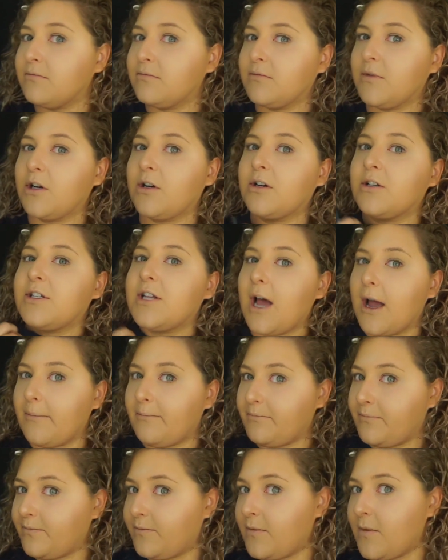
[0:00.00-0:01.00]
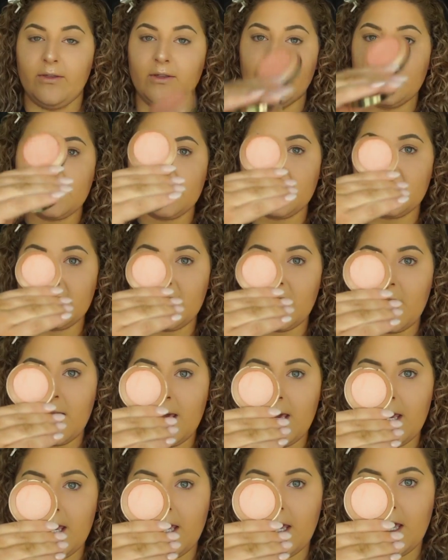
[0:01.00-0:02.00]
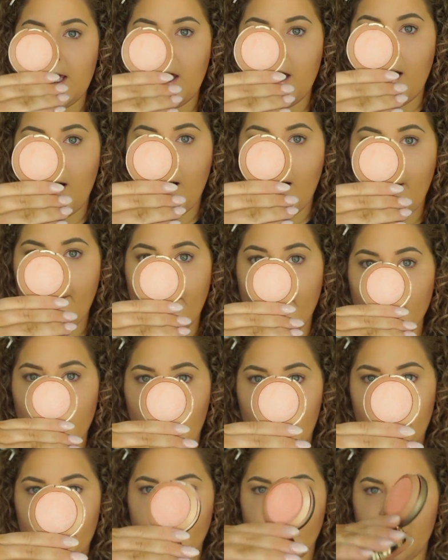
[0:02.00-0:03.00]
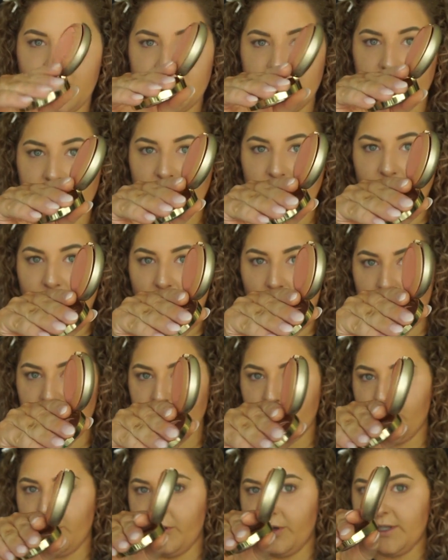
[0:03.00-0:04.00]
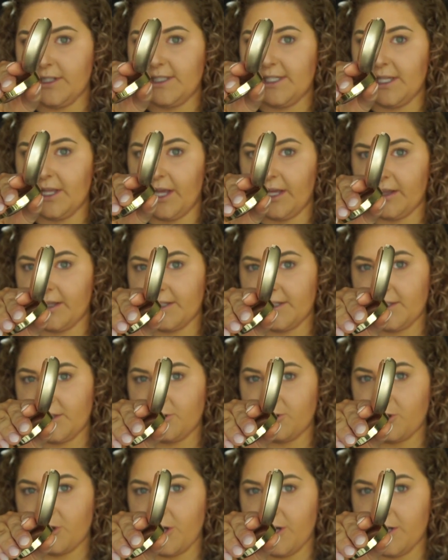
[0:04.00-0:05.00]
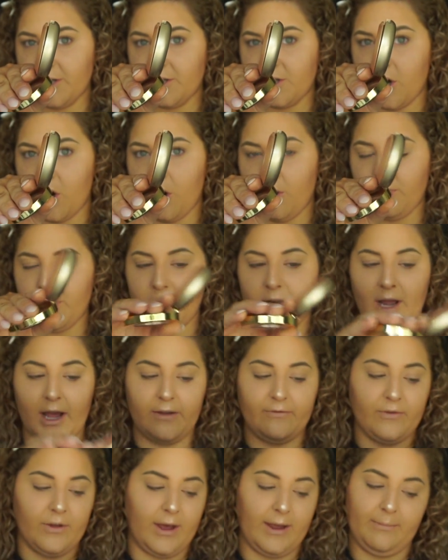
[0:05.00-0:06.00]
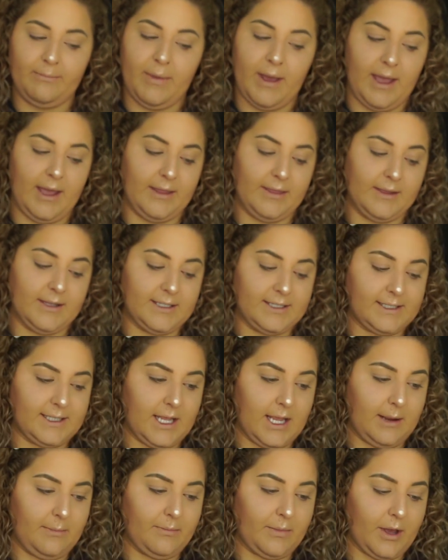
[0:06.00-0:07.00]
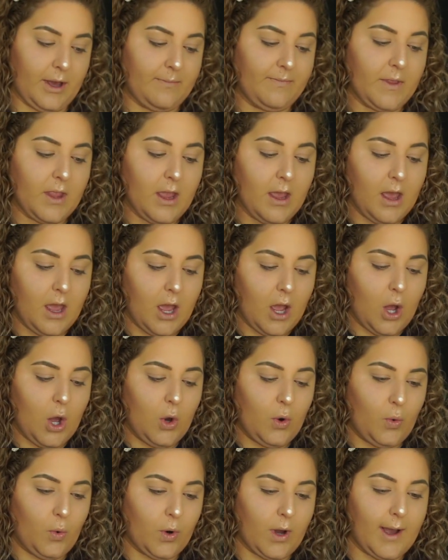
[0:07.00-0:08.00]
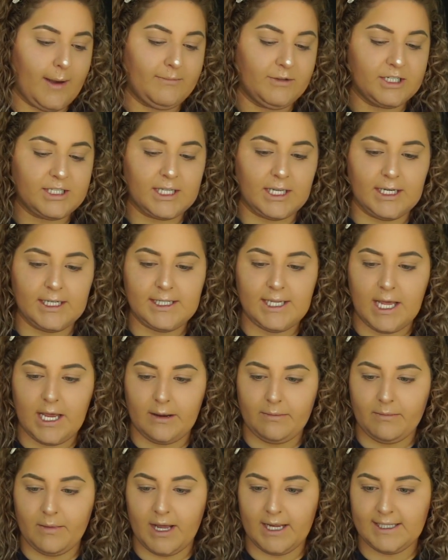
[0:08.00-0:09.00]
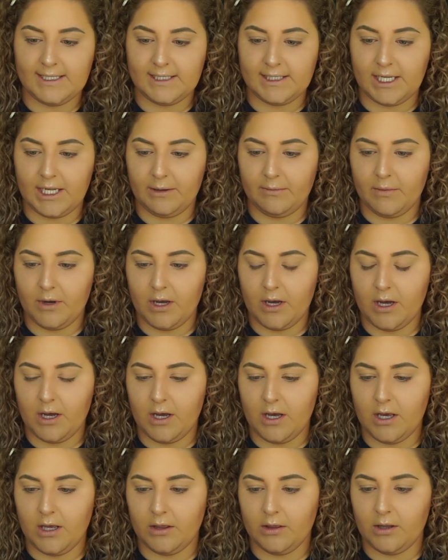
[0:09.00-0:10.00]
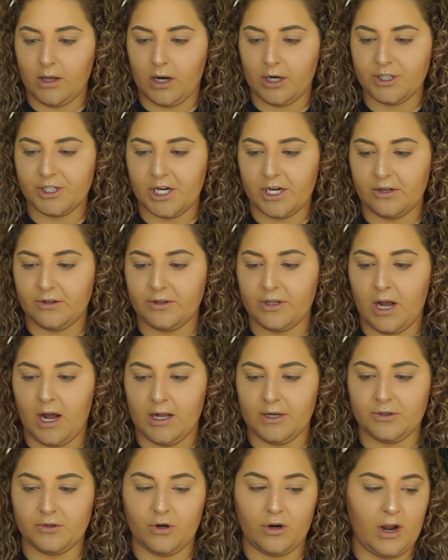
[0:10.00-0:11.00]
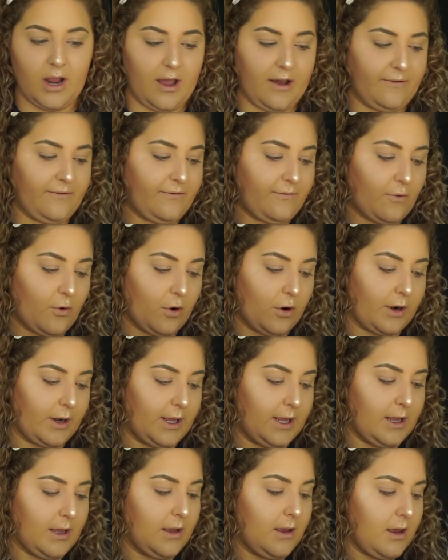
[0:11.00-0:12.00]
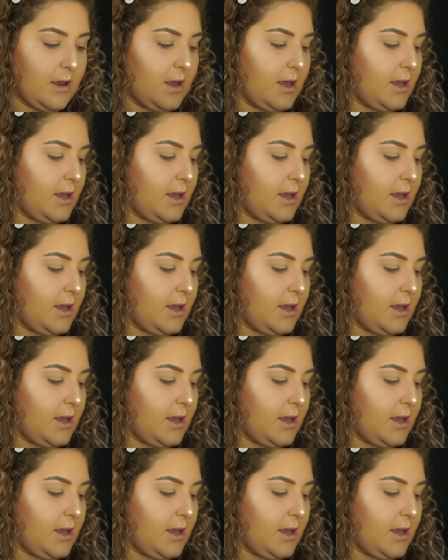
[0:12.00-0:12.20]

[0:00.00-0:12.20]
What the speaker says: a good time. This is the Milani Blush in Luminoso. You can see like this is usually a domed and I've like panned this thing, but ooh, I'm just gonna take my Sigma Large Angled Contour F40,